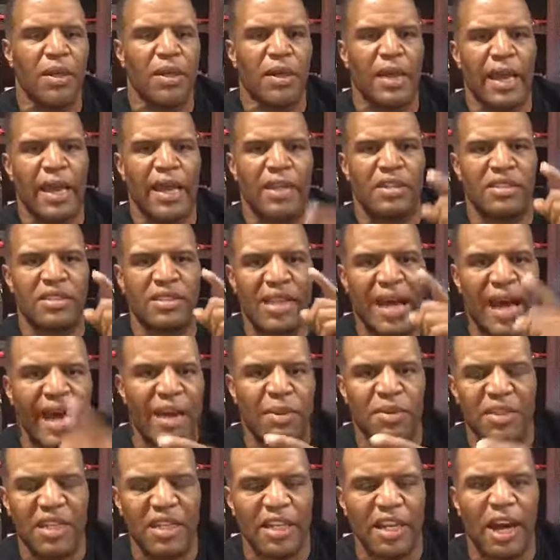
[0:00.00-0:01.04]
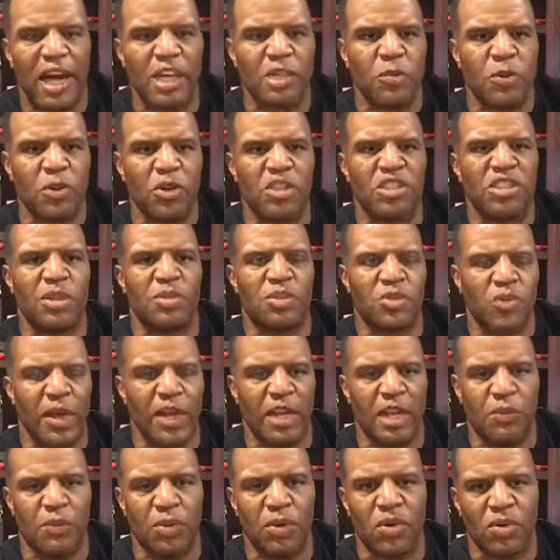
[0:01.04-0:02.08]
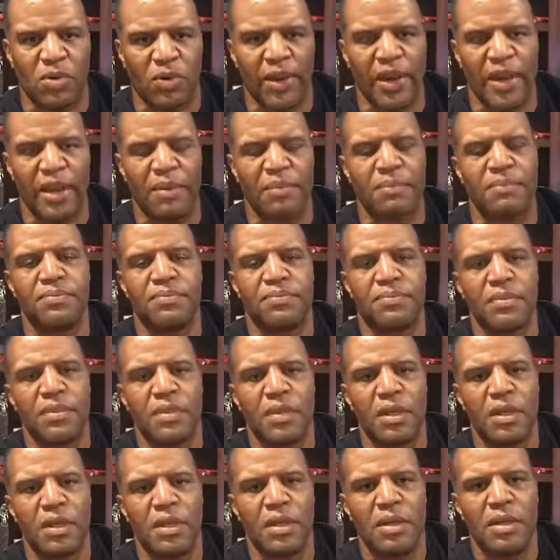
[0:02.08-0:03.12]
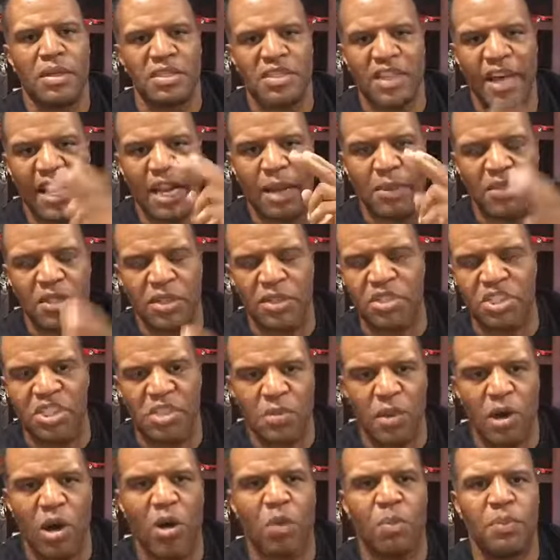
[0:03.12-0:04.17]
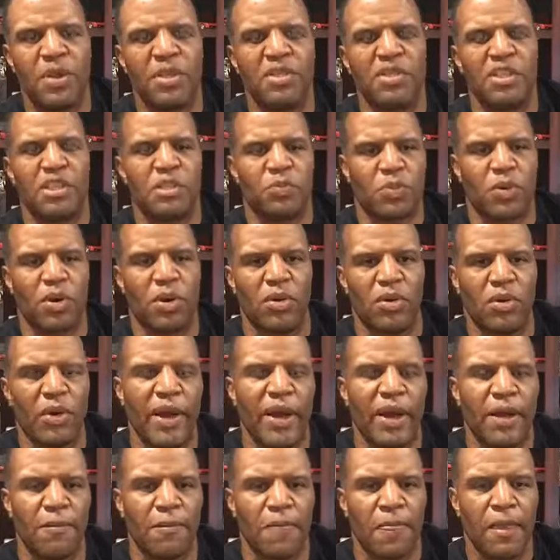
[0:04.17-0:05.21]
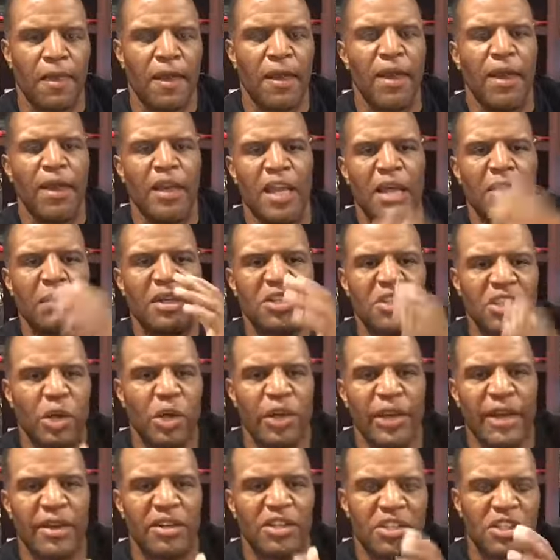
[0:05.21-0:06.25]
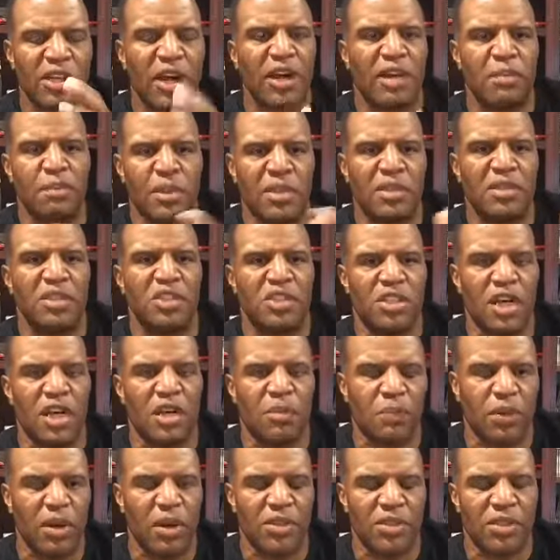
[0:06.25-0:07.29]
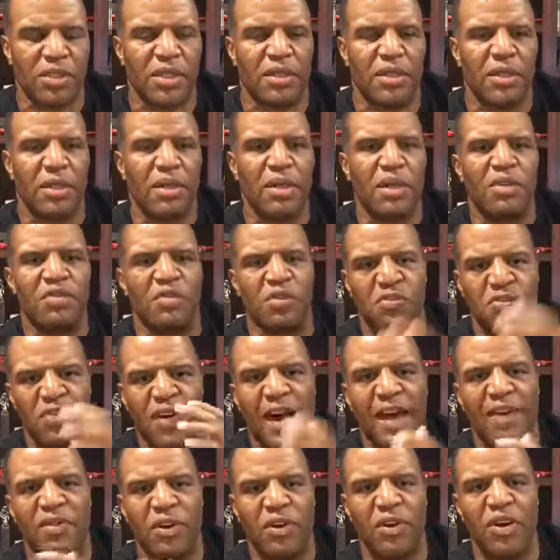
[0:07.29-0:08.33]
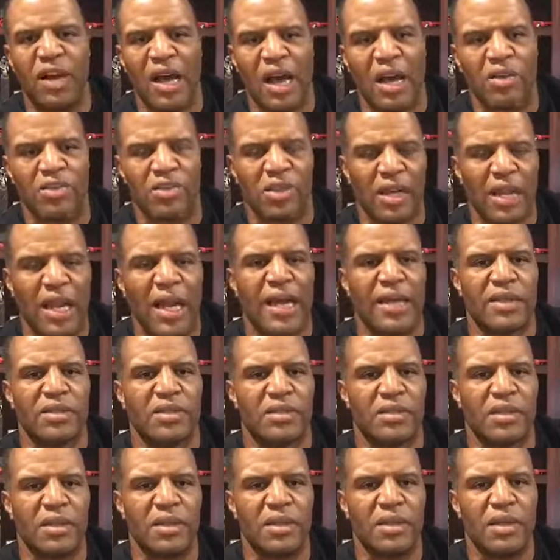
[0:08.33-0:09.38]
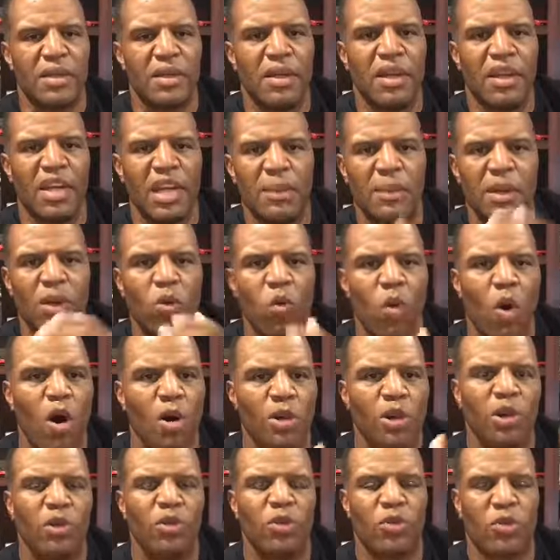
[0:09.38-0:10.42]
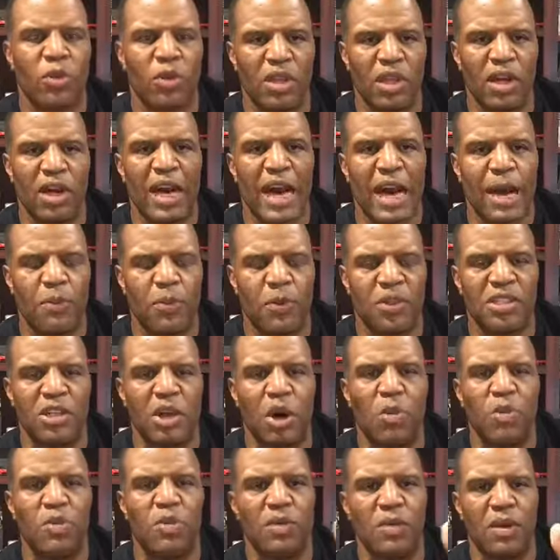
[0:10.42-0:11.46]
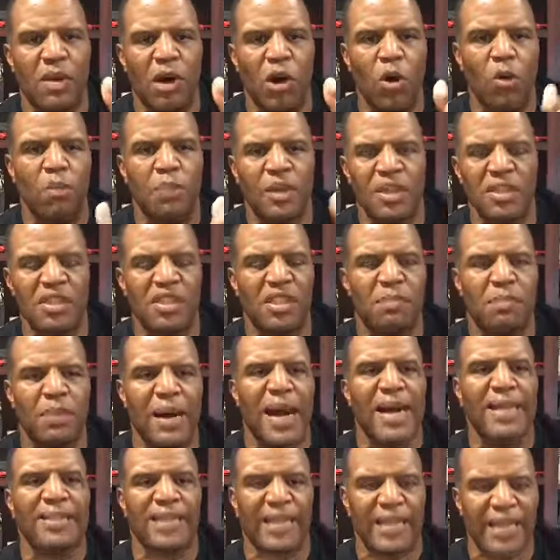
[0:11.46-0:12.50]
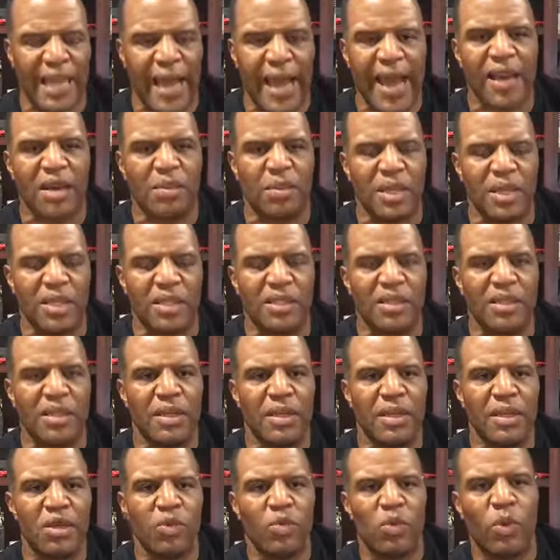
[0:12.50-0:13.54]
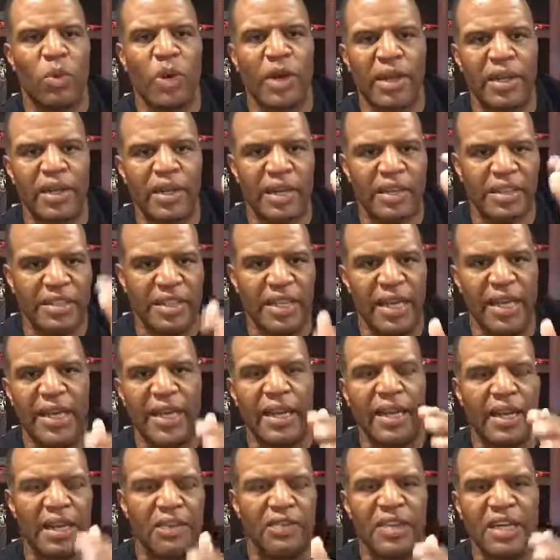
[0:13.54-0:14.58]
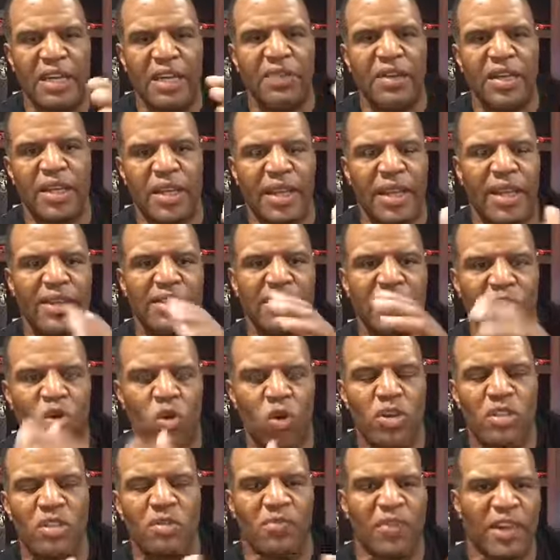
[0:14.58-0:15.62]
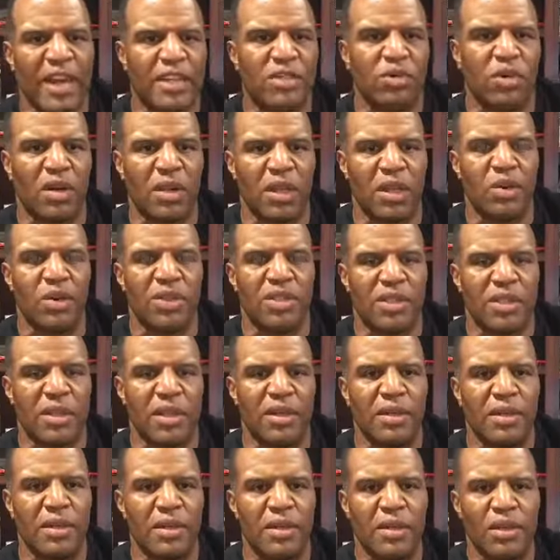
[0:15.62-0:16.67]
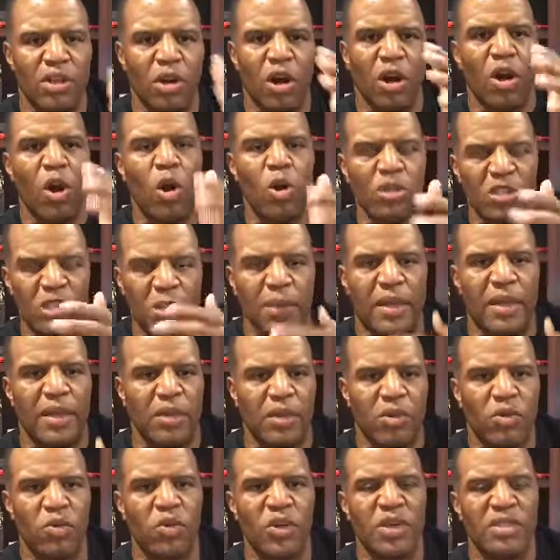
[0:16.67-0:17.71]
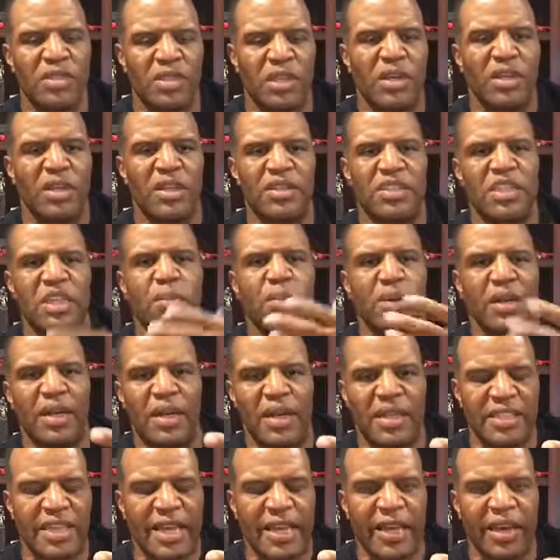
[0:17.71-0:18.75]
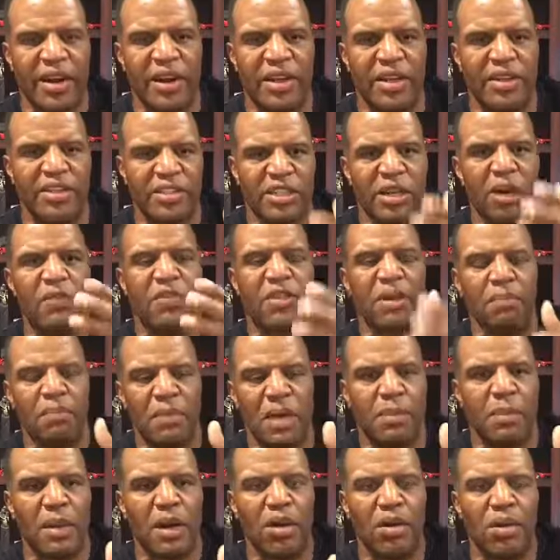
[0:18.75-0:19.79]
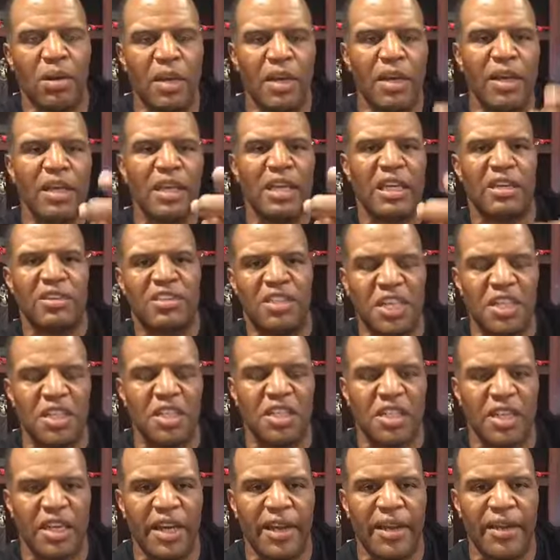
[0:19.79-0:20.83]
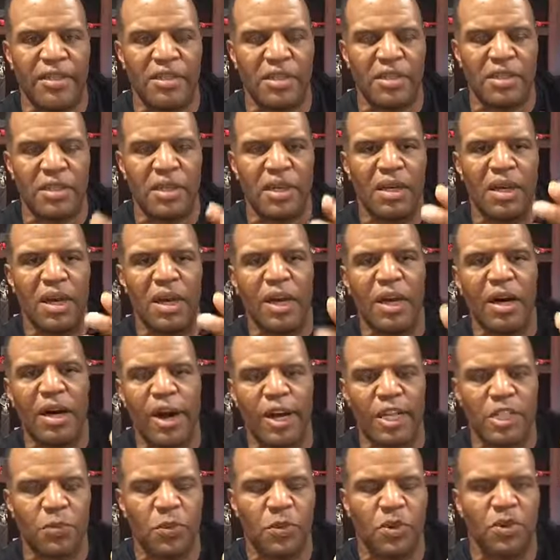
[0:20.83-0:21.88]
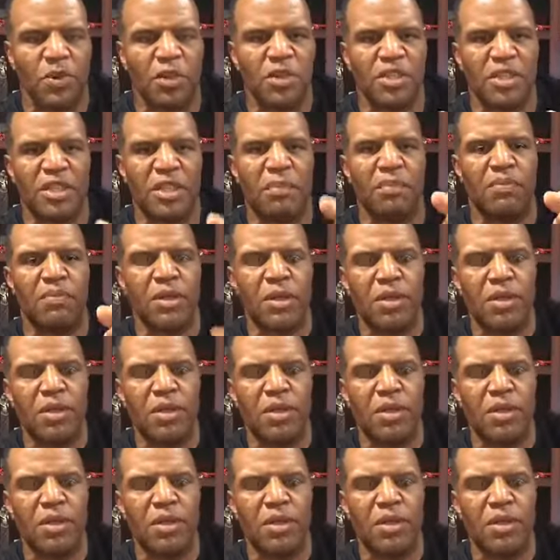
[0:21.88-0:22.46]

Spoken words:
and sign up to the Entrepreneurship Training Program. Sign up to the Small Business Program. Let me show you how to start a business, young person, for $500 or less. Let me walk you through the Operation Hope Business in a Box Academies, where we're giving kids a course in financial literacy, your ultimate resiliency, ability to take care of yourself, the memo, teaching kids entrepreneurship,